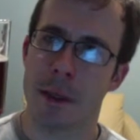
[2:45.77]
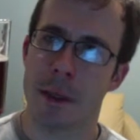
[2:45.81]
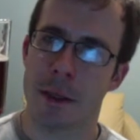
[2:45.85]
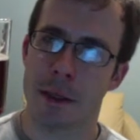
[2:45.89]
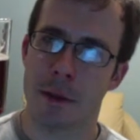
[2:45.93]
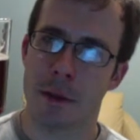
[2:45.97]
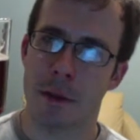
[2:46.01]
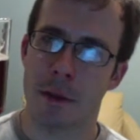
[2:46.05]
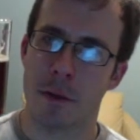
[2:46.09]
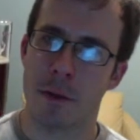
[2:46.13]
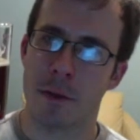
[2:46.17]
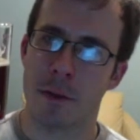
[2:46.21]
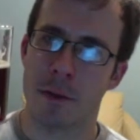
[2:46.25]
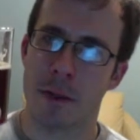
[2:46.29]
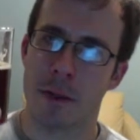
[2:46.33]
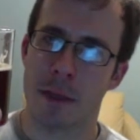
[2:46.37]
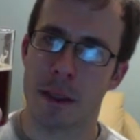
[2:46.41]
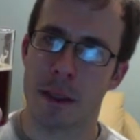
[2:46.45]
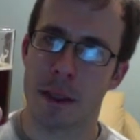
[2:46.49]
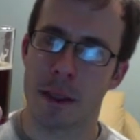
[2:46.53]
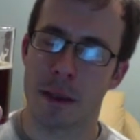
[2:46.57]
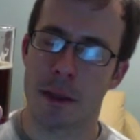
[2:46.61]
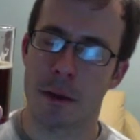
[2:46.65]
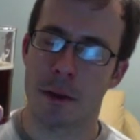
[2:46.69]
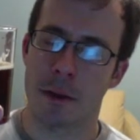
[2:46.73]
malt
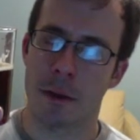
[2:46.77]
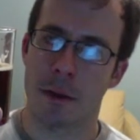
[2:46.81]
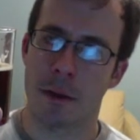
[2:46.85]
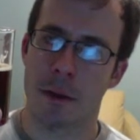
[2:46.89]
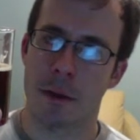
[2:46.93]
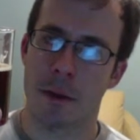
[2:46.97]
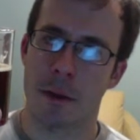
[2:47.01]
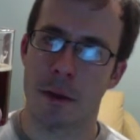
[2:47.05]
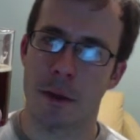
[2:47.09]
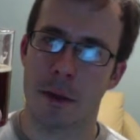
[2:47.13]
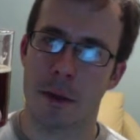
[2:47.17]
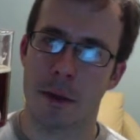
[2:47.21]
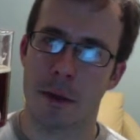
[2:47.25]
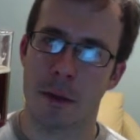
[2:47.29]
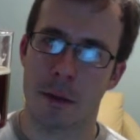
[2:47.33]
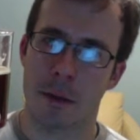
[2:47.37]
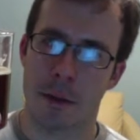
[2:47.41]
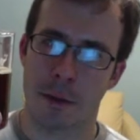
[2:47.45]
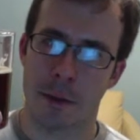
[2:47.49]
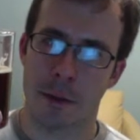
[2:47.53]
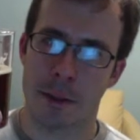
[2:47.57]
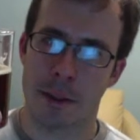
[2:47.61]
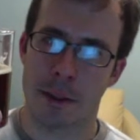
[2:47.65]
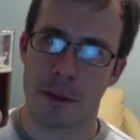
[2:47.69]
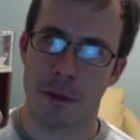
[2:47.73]
instead of going with
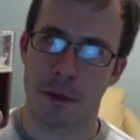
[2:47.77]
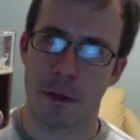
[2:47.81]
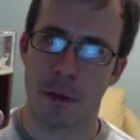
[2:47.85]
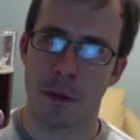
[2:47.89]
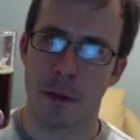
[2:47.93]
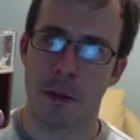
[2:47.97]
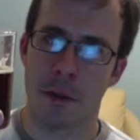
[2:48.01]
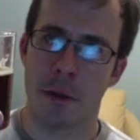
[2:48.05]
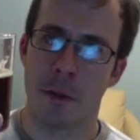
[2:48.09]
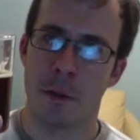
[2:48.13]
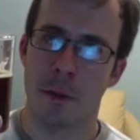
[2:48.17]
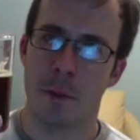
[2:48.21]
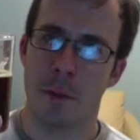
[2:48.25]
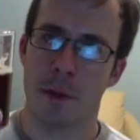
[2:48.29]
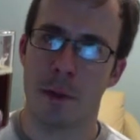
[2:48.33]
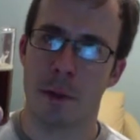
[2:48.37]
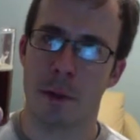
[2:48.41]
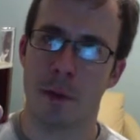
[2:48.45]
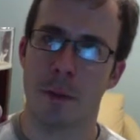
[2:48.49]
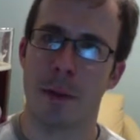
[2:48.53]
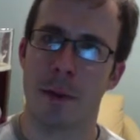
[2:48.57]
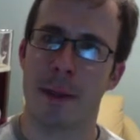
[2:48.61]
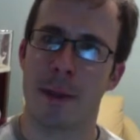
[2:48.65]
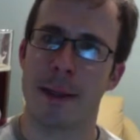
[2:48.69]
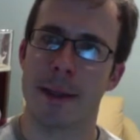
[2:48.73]
the
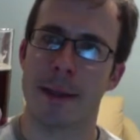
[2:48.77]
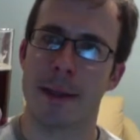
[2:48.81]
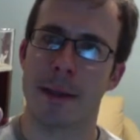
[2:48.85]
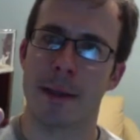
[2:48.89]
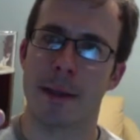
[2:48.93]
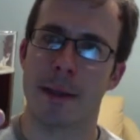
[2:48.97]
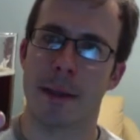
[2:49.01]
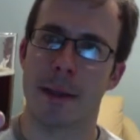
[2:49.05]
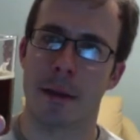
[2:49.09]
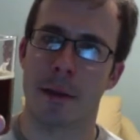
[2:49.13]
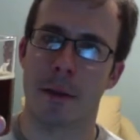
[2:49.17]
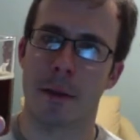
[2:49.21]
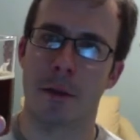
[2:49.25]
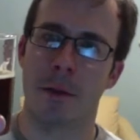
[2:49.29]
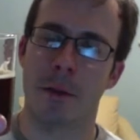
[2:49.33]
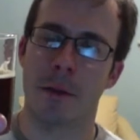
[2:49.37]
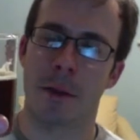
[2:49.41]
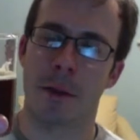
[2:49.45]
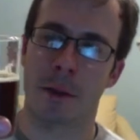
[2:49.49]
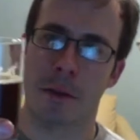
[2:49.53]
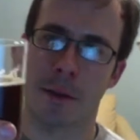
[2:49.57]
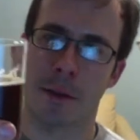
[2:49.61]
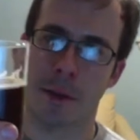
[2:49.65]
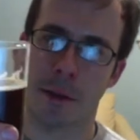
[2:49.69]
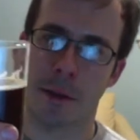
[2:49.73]
crystal
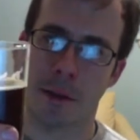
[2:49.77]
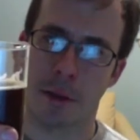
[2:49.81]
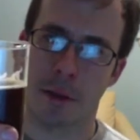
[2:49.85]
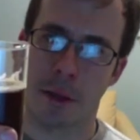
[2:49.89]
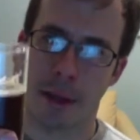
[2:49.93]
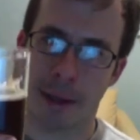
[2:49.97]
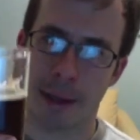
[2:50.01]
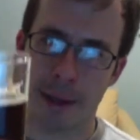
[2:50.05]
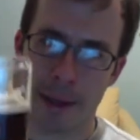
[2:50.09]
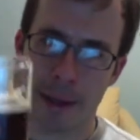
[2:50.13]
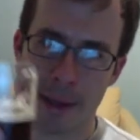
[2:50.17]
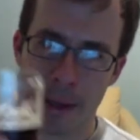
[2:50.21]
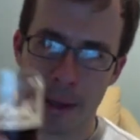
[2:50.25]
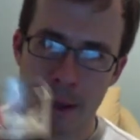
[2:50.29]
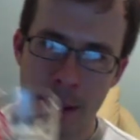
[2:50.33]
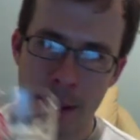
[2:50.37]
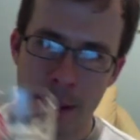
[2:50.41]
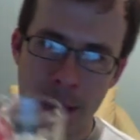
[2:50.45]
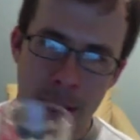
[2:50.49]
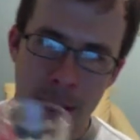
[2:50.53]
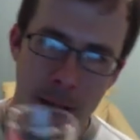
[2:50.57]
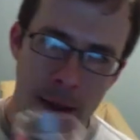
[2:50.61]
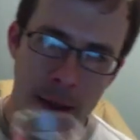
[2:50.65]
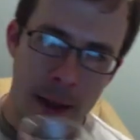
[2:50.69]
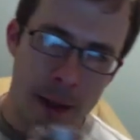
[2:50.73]
120 instead of going with the
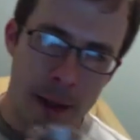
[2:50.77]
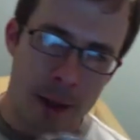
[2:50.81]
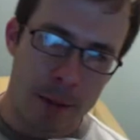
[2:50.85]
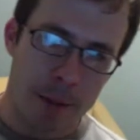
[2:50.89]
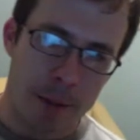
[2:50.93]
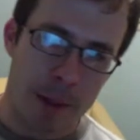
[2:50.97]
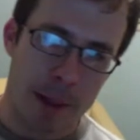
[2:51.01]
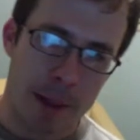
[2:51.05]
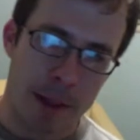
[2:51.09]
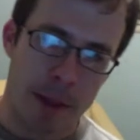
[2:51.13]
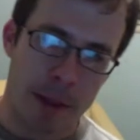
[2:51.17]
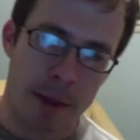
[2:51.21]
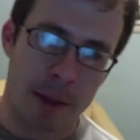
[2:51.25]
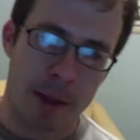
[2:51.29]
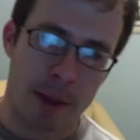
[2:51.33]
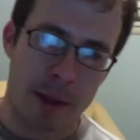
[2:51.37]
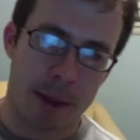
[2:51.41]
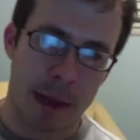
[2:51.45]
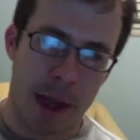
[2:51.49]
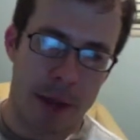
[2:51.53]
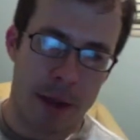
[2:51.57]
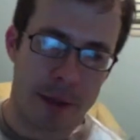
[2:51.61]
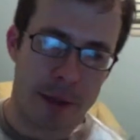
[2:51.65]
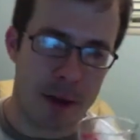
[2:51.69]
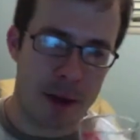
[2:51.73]
crystal 80,
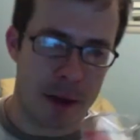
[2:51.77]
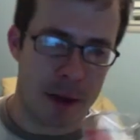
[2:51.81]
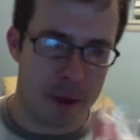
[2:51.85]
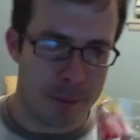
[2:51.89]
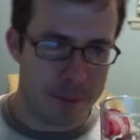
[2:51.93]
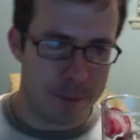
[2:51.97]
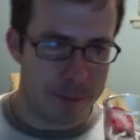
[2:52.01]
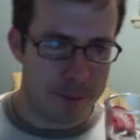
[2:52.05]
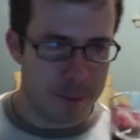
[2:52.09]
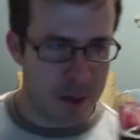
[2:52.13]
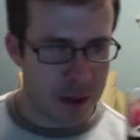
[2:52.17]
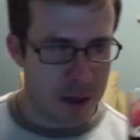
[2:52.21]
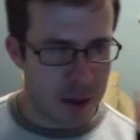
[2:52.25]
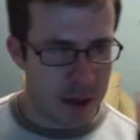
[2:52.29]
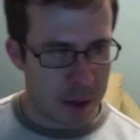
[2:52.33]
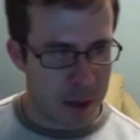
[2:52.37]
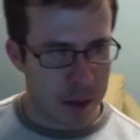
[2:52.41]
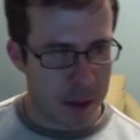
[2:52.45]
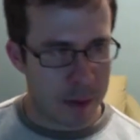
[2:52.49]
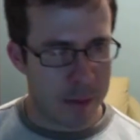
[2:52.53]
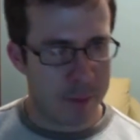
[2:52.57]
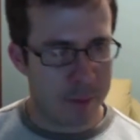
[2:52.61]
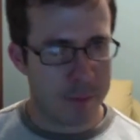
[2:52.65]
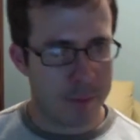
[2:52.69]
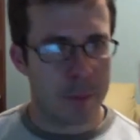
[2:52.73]
might could have
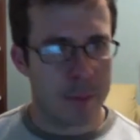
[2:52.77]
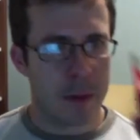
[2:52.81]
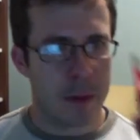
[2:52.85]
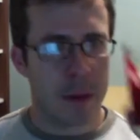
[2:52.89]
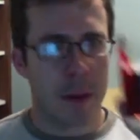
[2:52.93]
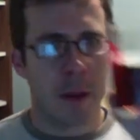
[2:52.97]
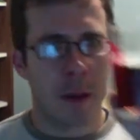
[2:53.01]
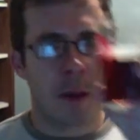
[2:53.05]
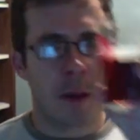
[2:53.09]
got there.